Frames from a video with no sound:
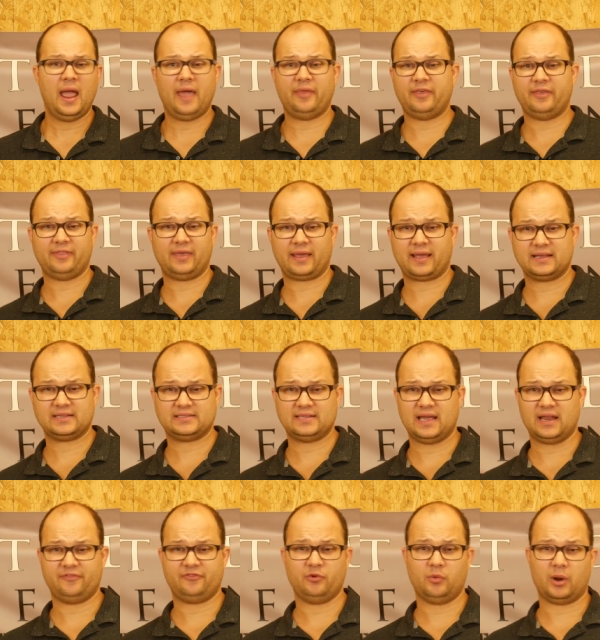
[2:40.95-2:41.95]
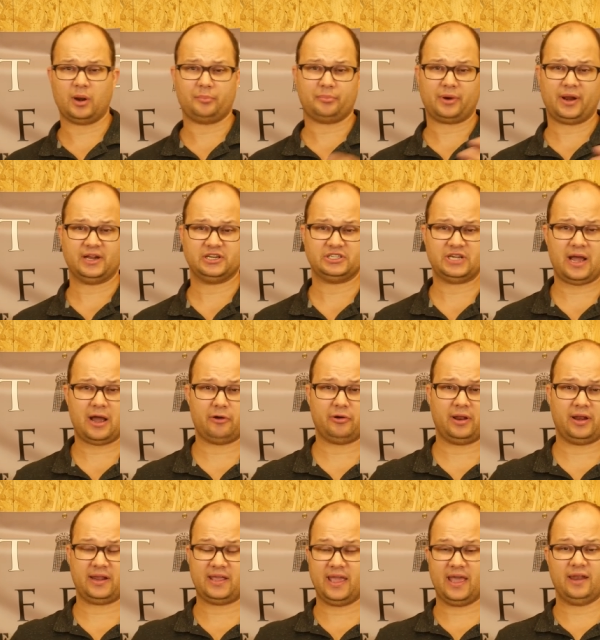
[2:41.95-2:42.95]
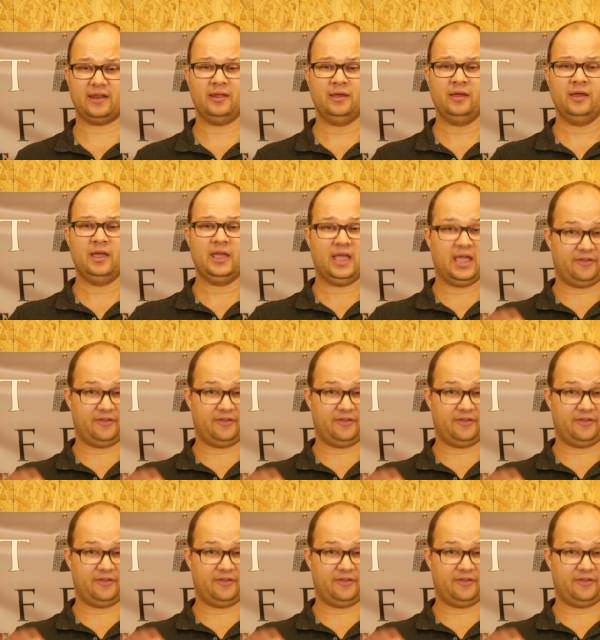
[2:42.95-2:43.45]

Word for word: And then, like I said, if you want to branch out and get,